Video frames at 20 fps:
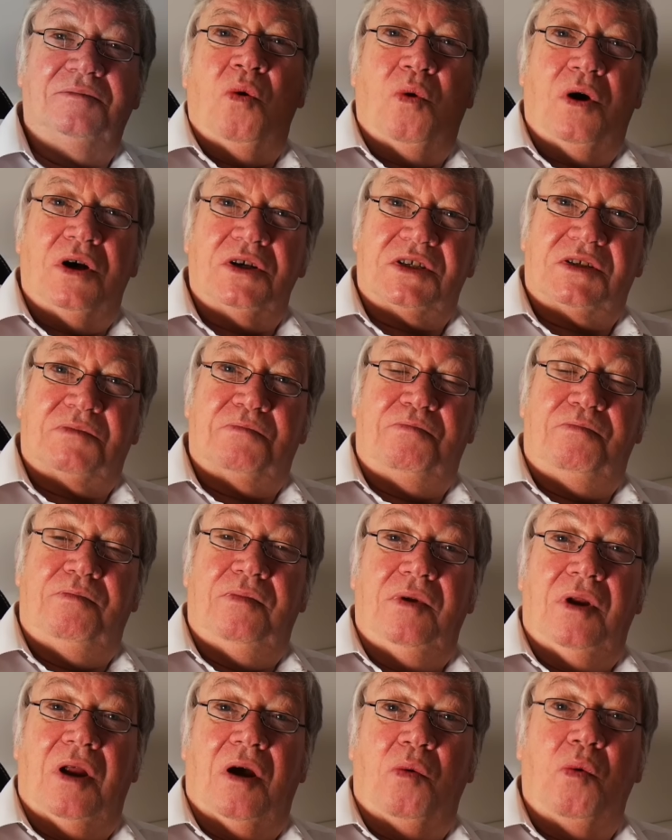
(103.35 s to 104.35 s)
Whilst
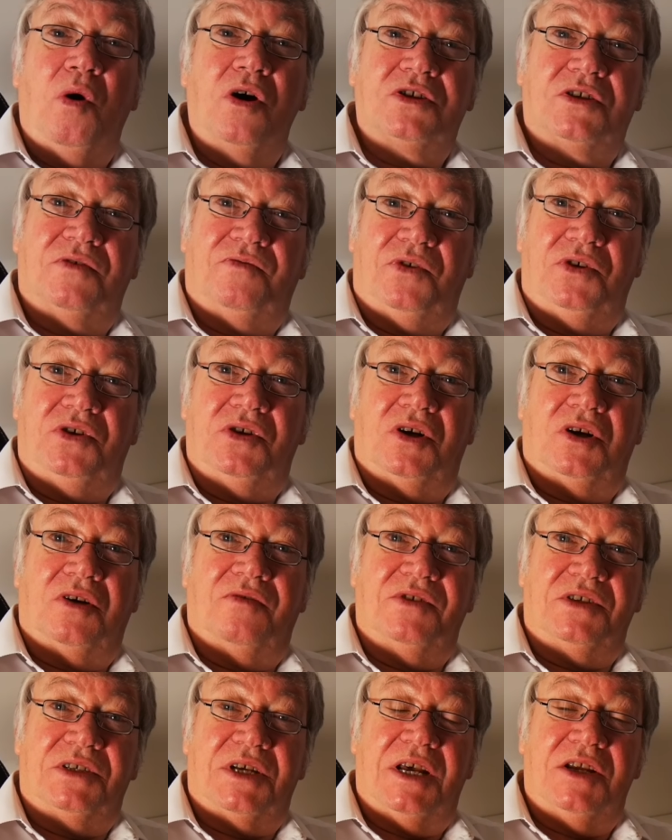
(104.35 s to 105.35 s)
I was a
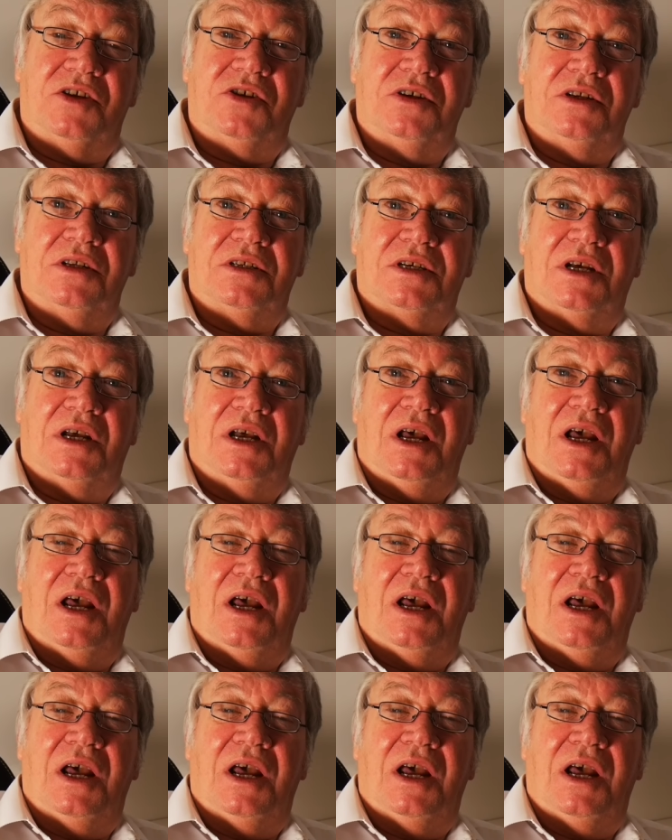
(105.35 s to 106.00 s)
photographer's agent,